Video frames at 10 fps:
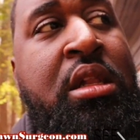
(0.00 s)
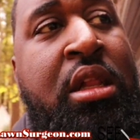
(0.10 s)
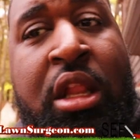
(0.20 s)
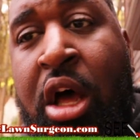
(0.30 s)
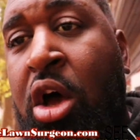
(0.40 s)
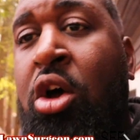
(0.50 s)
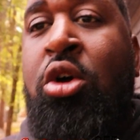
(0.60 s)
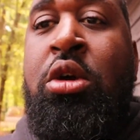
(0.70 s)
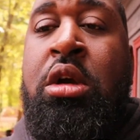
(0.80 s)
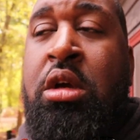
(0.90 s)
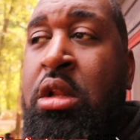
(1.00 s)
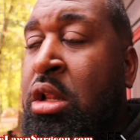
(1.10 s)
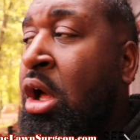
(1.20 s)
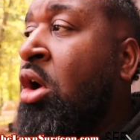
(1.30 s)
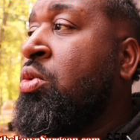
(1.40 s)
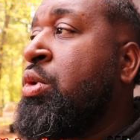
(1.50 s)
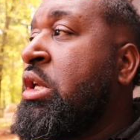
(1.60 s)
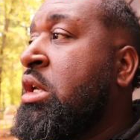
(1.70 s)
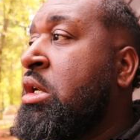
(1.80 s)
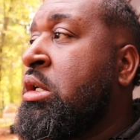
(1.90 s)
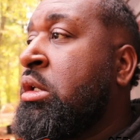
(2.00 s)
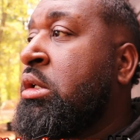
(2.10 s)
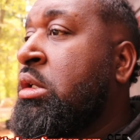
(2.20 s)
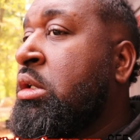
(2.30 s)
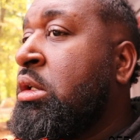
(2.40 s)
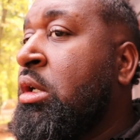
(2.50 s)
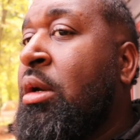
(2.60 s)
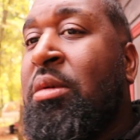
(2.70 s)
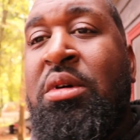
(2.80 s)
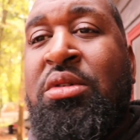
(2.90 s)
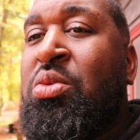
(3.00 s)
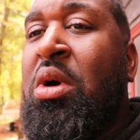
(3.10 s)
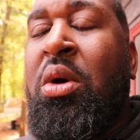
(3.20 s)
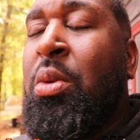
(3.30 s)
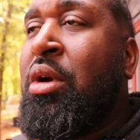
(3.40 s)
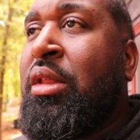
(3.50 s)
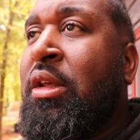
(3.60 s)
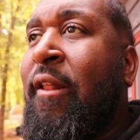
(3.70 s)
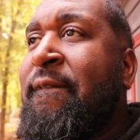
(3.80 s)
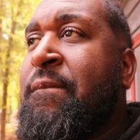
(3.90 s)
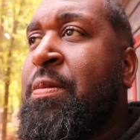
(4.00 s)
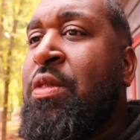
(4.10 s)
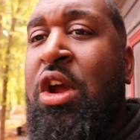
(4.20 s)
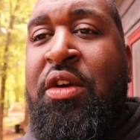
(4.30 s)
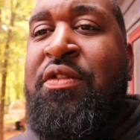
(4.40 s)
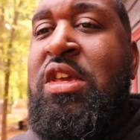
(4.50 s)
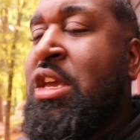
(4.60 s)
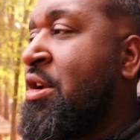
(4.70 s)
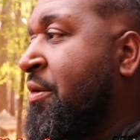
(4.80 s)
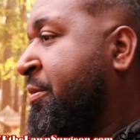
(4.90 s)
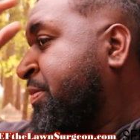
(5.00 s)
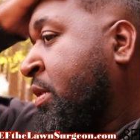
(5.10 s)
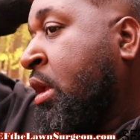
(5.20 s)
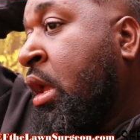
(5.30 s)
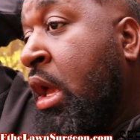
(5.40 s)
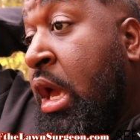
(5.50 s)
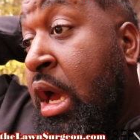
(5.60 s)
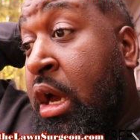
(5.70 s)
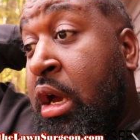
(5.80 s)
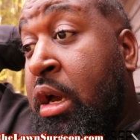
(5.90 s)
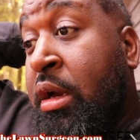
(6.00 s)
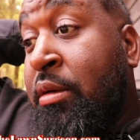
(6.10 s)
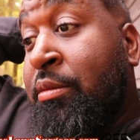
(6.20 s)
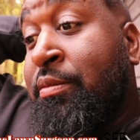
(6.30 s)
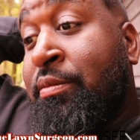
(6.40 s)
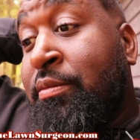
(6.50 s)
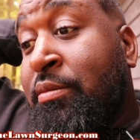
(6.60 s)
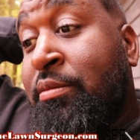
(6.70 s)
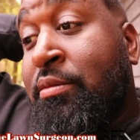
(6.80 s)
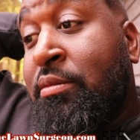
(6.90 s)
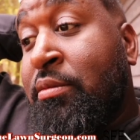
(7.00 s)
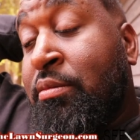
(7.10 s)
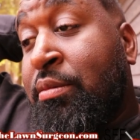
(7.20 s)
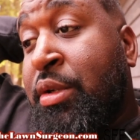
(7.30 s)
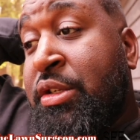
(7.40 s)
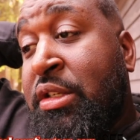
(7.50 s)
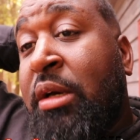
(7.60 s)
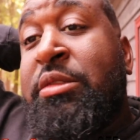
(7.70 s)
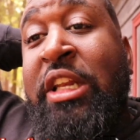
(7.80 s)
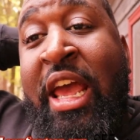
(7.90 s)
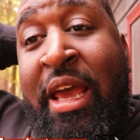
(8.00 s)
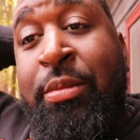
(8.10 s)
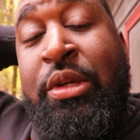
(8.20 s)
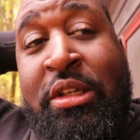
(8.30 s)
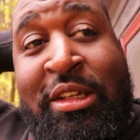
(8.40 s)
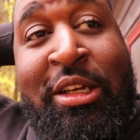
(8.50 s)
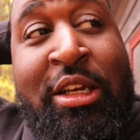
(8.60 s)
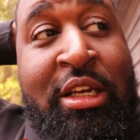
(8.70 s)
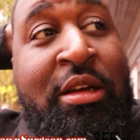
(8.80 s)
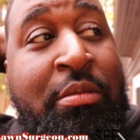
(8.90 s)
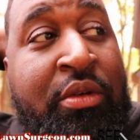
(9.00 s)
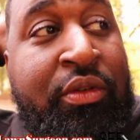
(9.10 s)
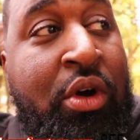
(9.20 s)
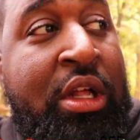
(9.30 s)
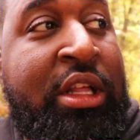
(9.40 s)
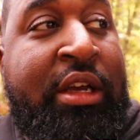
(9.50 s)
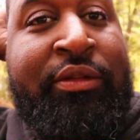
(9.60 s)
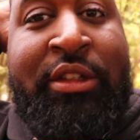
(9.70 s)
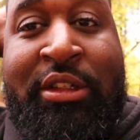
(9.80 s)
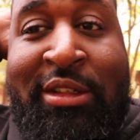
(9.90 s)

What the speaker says: Long week. It was well worth it. Every year. But something happened before I left.